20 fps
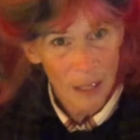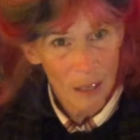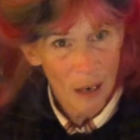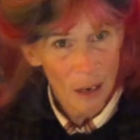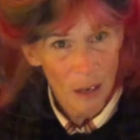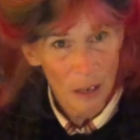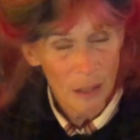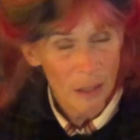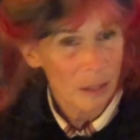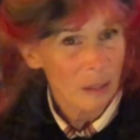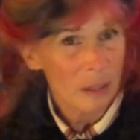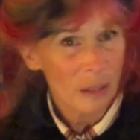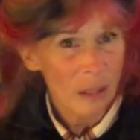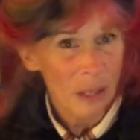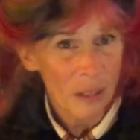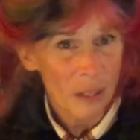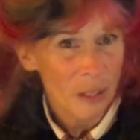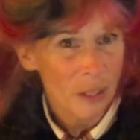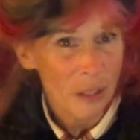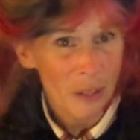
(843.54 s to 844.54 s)

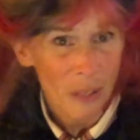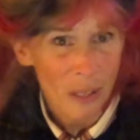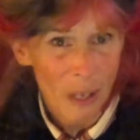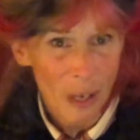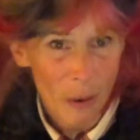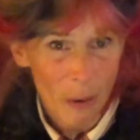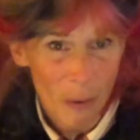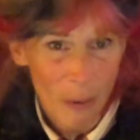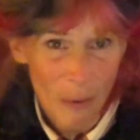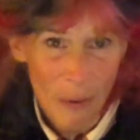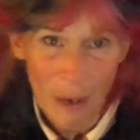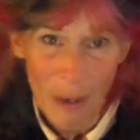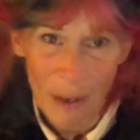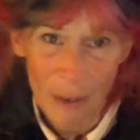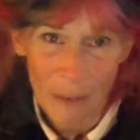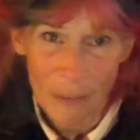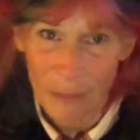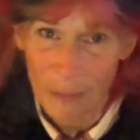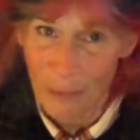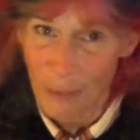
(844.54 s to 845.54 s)
our studio,
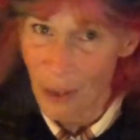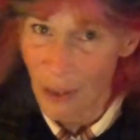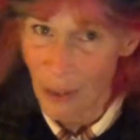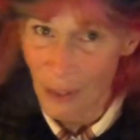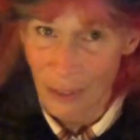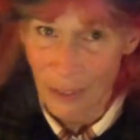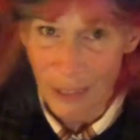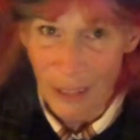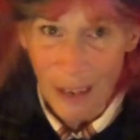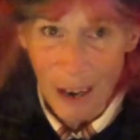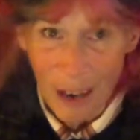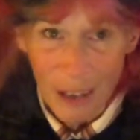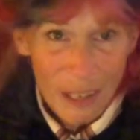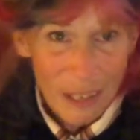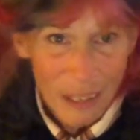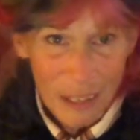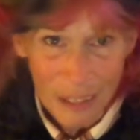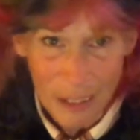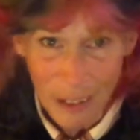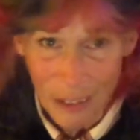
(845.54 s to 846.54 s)

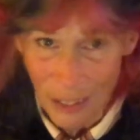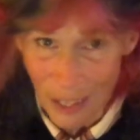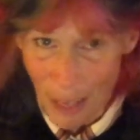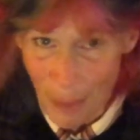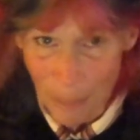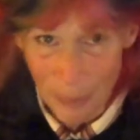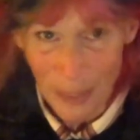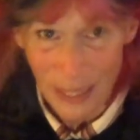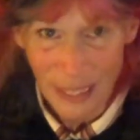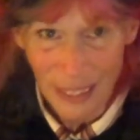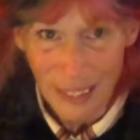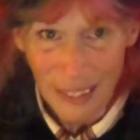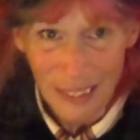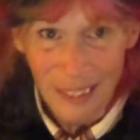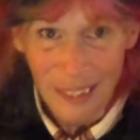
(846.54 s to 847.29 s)
in our company,